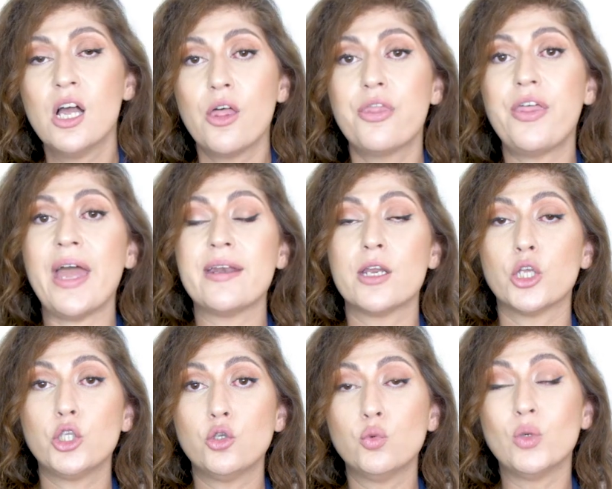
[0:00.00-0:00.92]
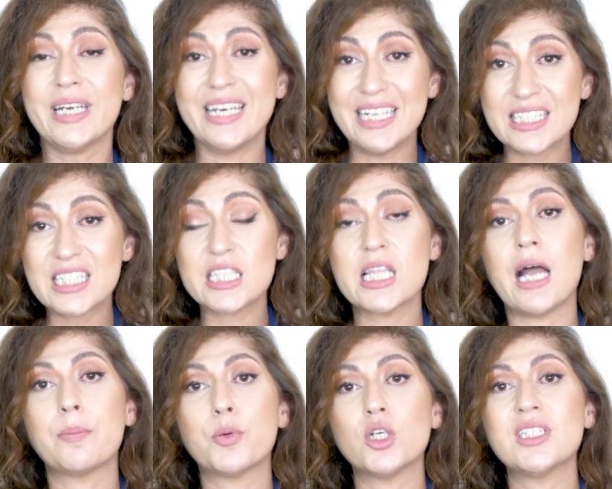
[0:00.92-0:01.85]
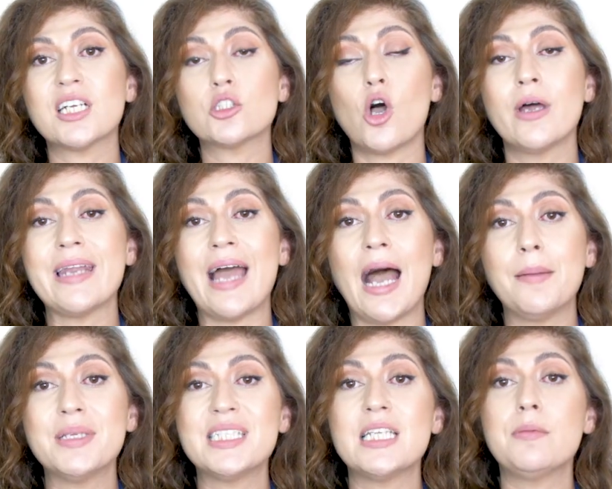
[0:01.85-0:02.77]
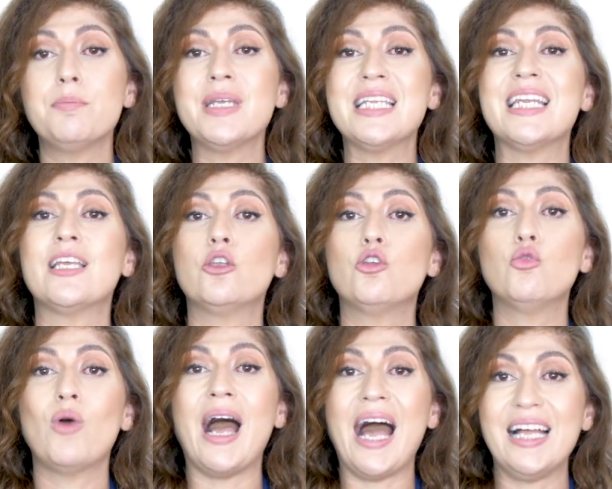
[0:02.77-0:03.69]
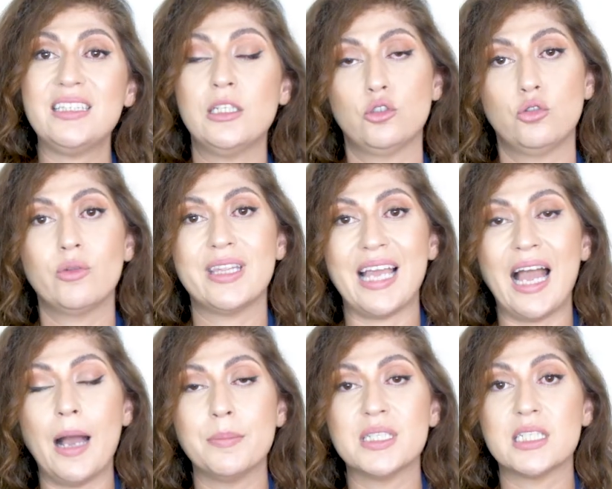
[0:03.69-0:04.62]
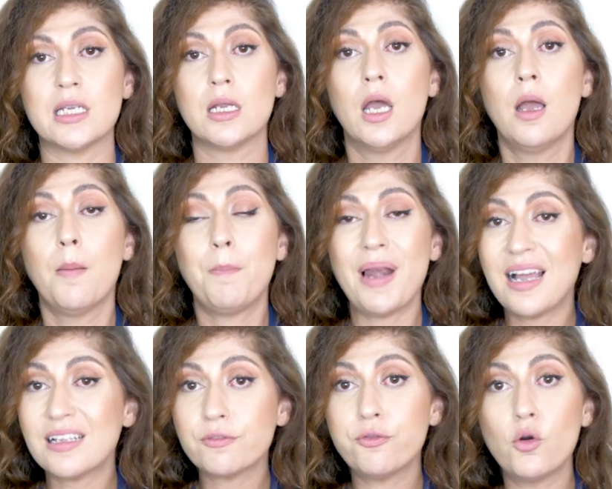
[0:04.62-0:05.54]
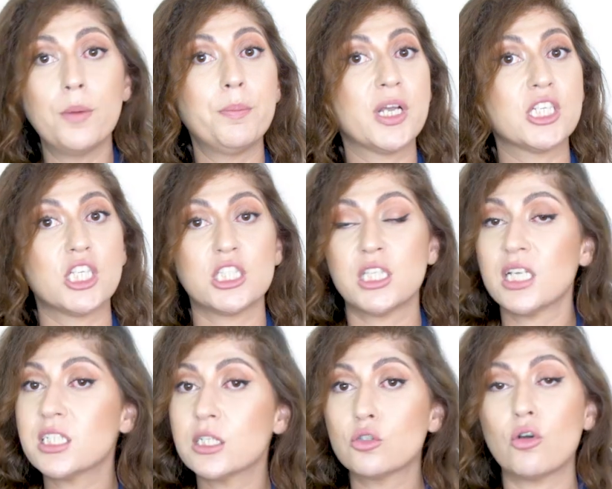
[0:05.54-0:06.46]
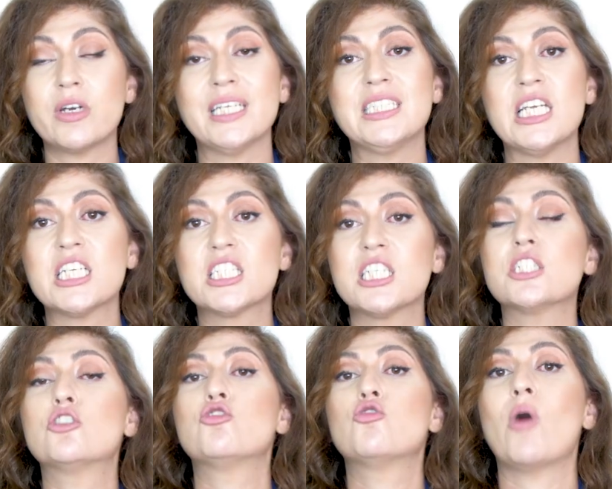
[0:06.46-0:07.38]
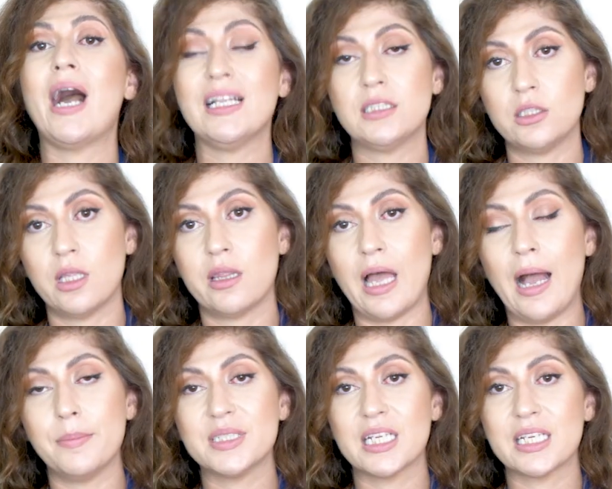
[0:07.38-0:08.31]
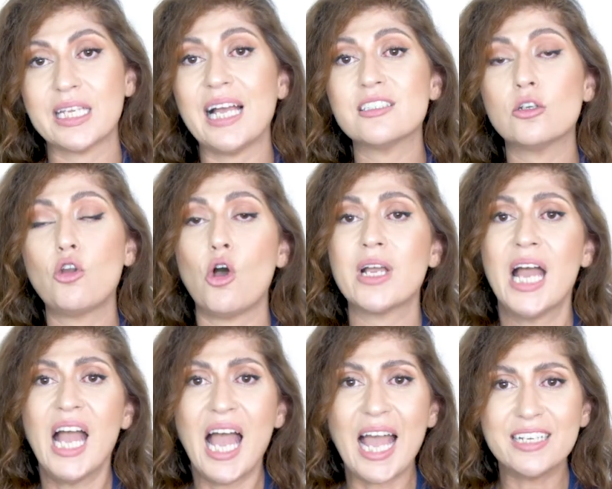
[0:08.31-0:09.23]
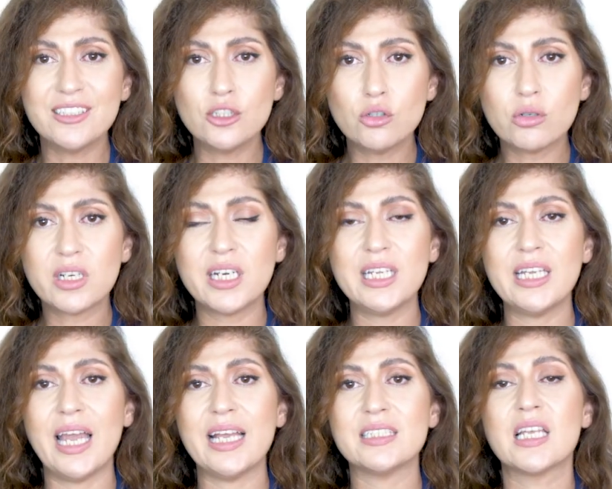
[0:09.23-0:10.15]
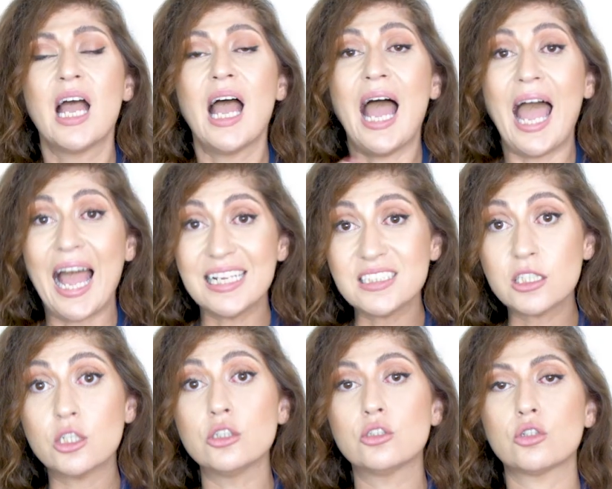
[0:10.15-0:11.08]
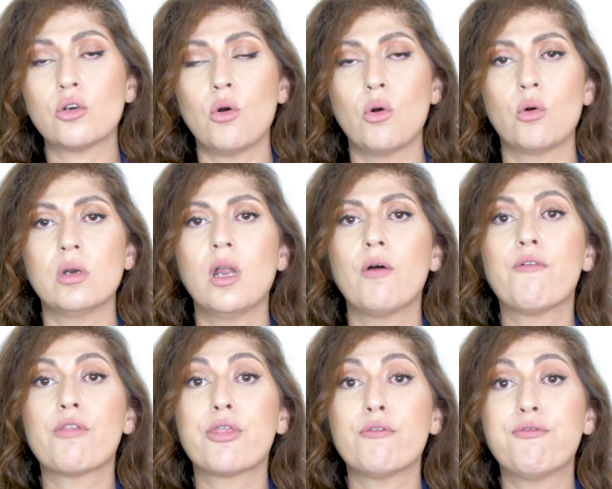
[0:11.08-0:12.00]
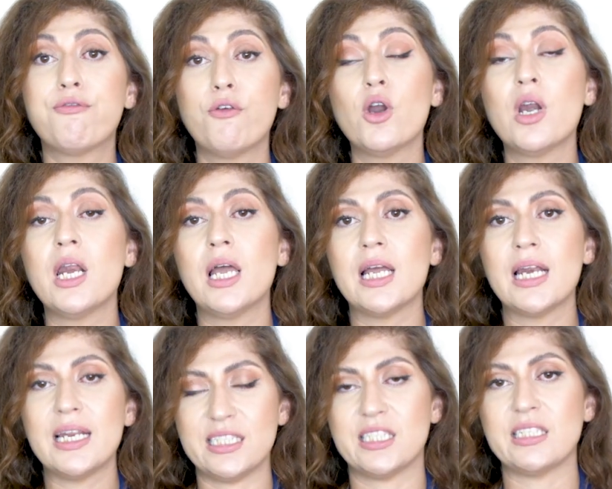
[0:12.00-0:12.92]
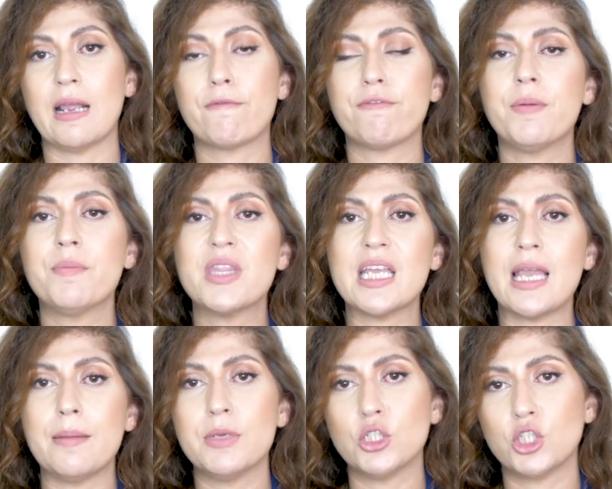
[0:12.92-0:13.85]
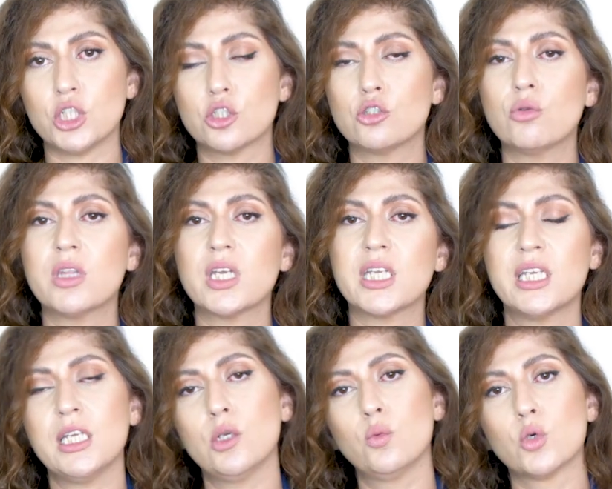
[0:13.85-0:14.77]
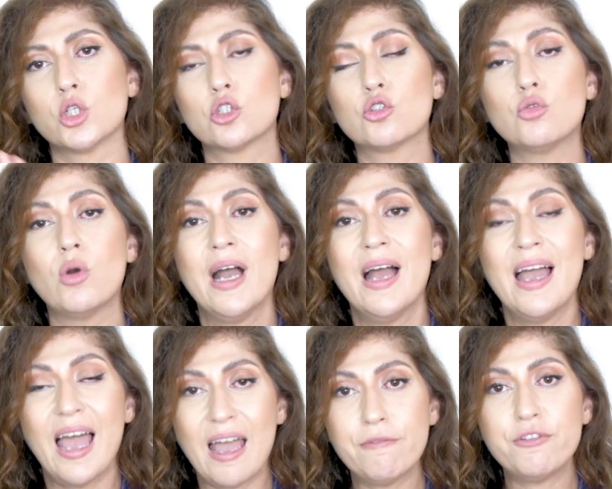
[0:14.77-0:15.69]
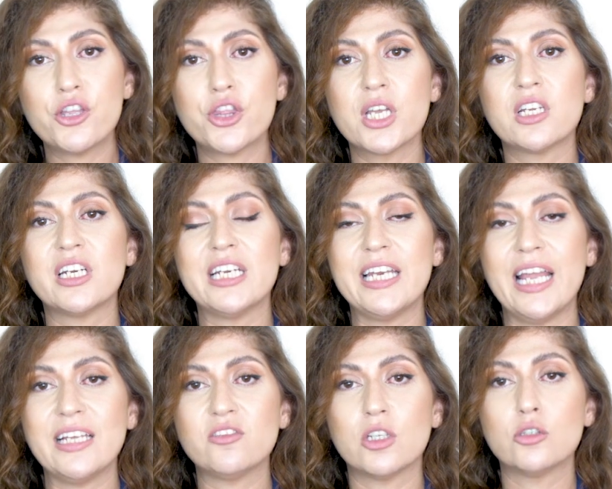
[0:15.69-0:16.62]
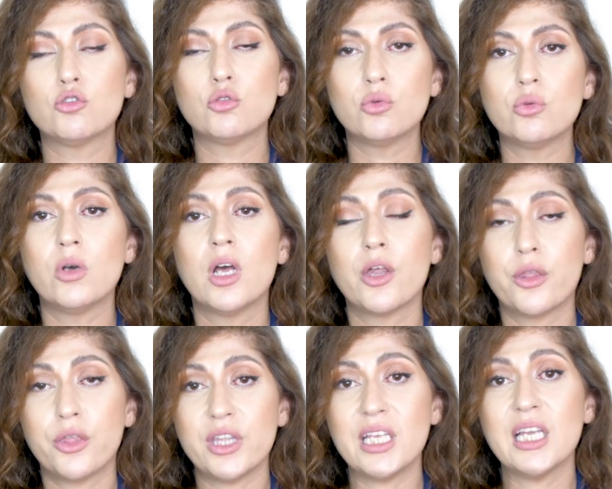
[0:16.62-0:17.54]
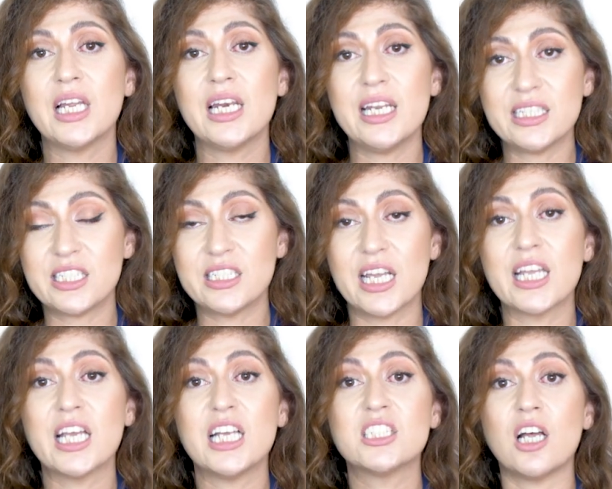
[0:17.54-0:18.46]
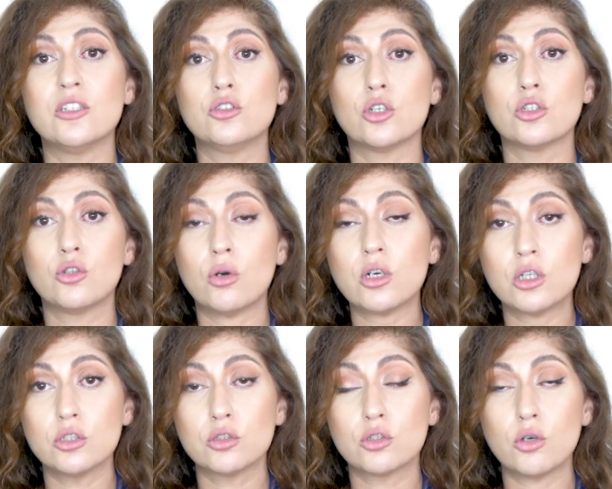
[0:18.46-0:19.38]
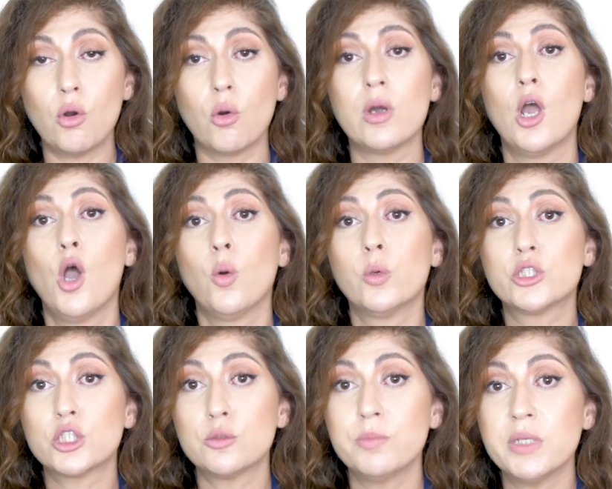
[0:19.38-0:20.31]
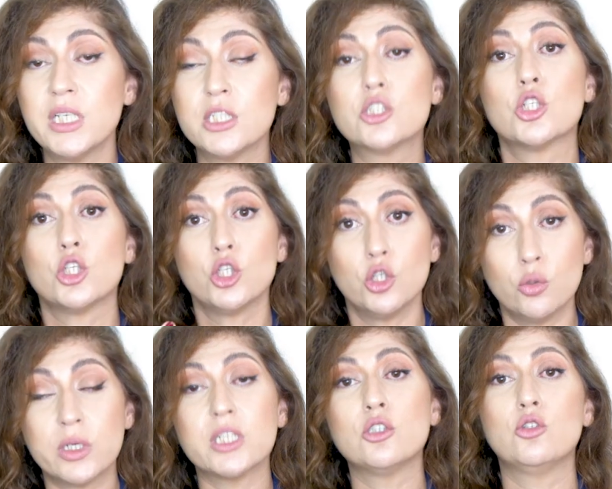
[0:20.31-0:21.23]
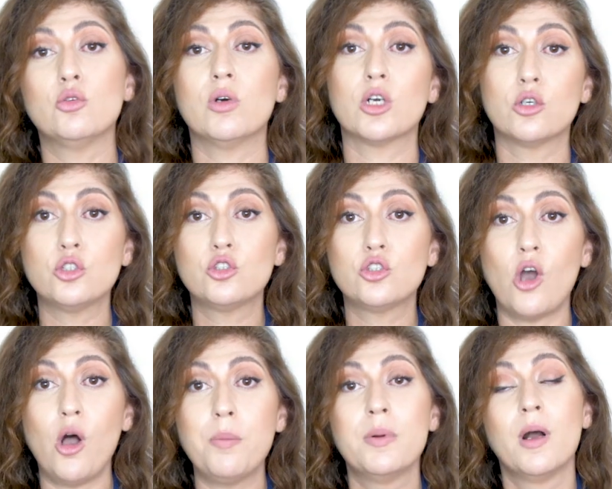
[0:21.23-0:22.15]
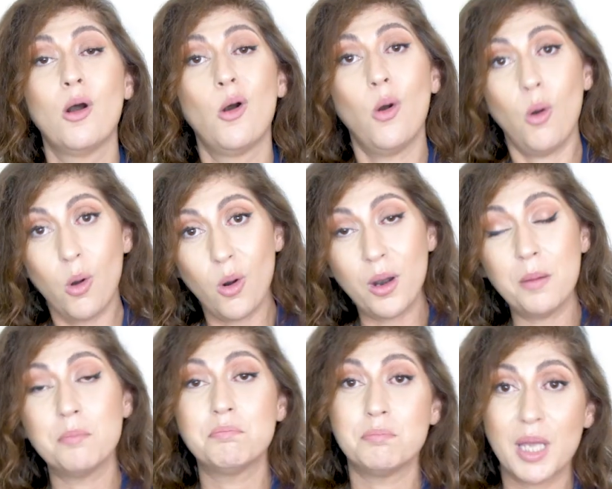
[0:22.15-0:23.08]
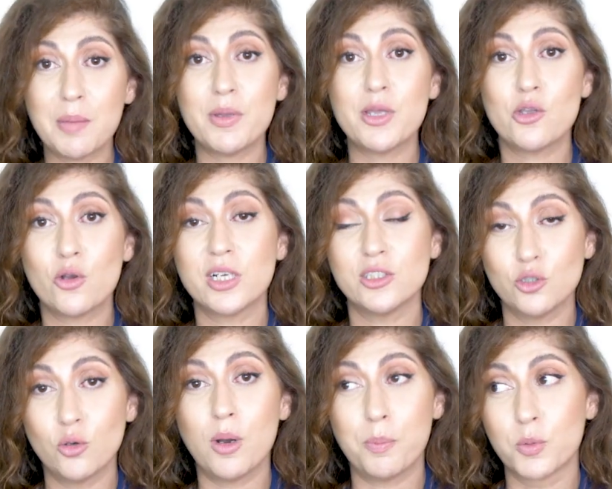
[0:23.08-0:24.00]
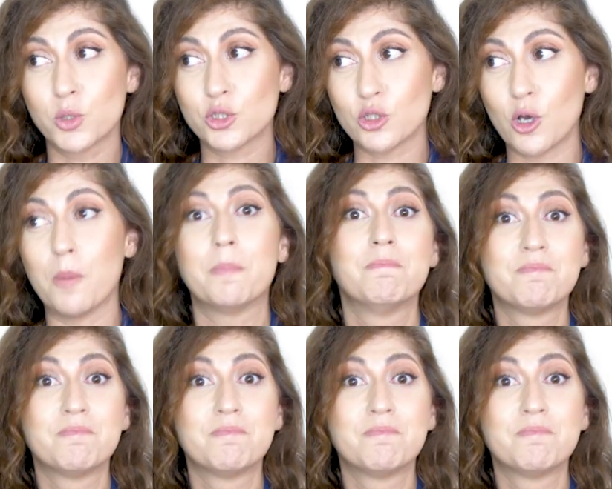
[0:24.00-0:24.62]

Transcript: Then you list that product on Amazon, meaning you add it to the Amazon platform because it doesn't already exist. You add it to the Amazon catalog and you create and control the full listing, from the images to the keywords to everything related to the listing is under your control, which means you can do a good job or maybe you can do a poor job.